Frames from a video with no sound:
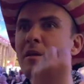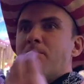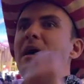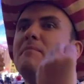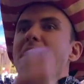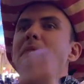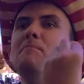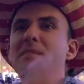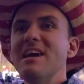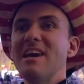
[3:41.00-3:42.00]
Mamma
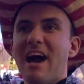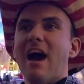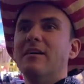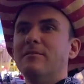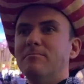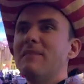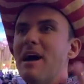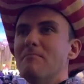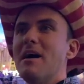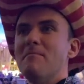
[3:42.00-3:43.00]
mia!
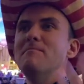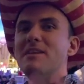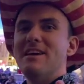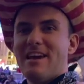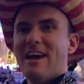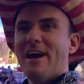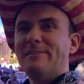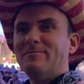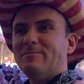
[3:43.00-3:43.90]
Mamma mia!